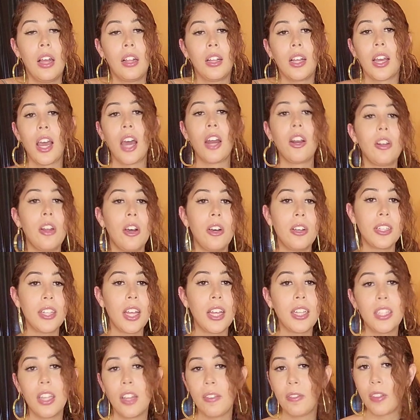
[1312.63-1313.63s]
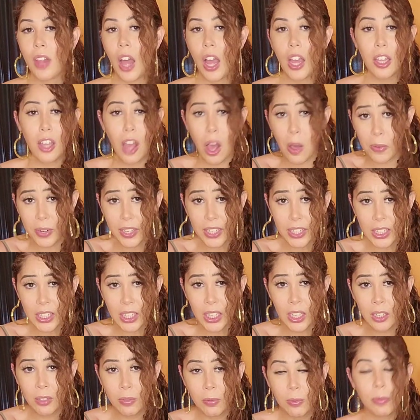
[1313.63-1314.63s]
Like, I don't know, is that stuff like y'all wanna
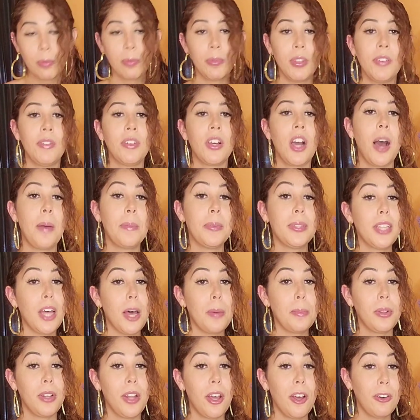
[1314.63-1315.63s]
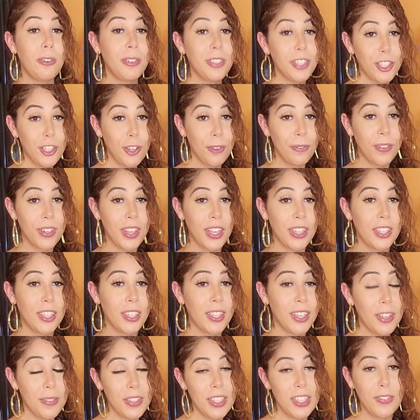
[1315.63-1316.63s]
see? Leave a comment down below. Don't forget to
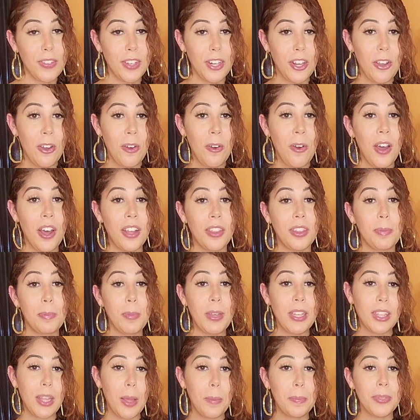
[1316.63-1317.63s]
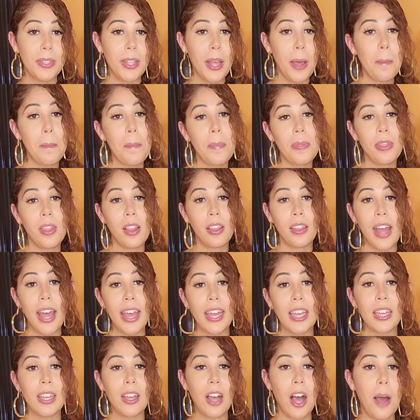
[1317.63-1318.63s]
give this video a big thumbs up.
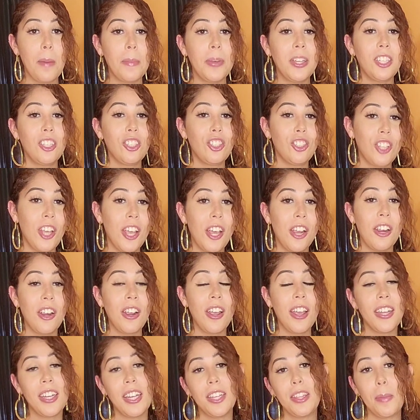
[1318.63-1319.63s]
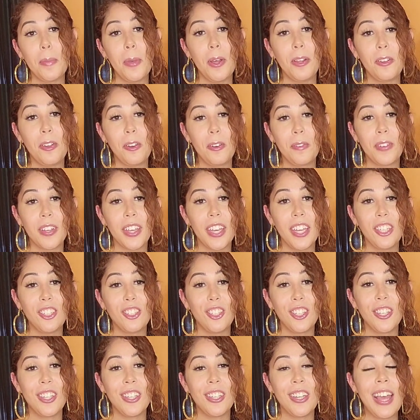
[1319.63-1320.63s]
Like, comment, share, and hit the bell
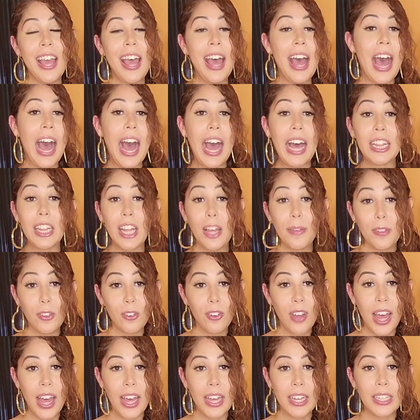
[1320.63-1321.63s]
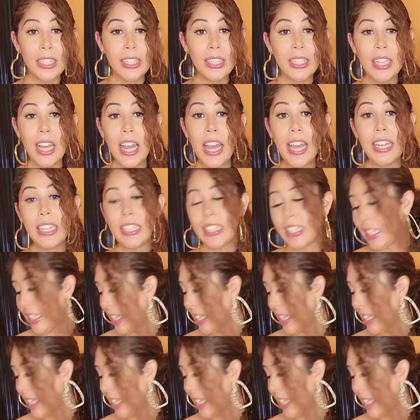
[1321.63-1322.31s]
notification. I love you guys and